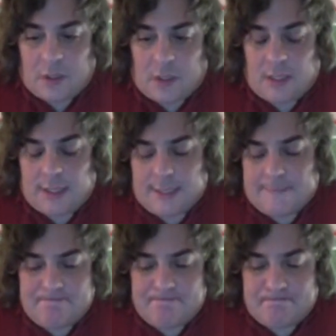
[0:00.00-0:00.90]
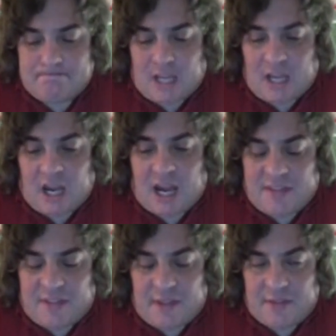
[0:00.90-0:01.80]
I
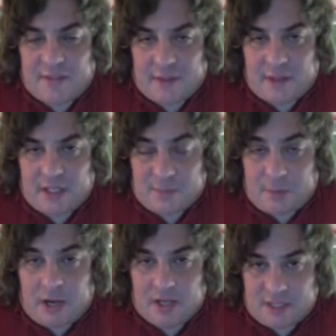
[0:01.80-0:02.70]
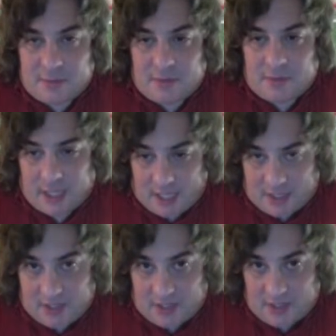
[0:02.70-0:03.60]
think that it's possible,
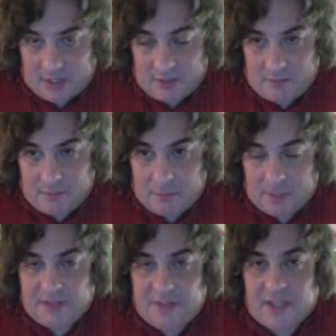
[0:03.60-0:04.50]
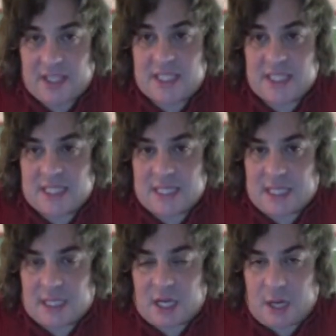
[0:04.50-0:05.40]
yes, but I think it's going to
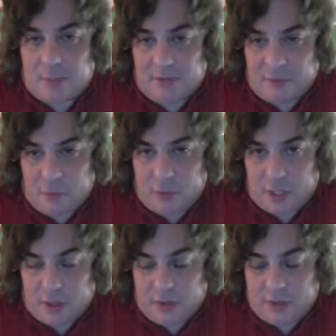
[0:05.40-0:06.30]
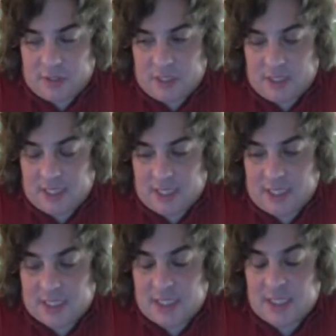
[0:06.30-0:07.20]
take a couple of more years, and
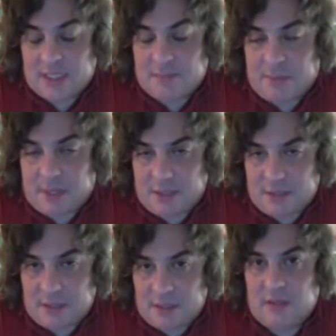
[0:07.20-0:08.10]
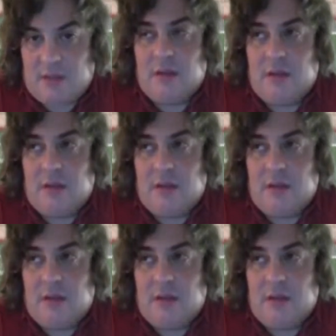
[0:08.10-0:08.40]
it's going to depend on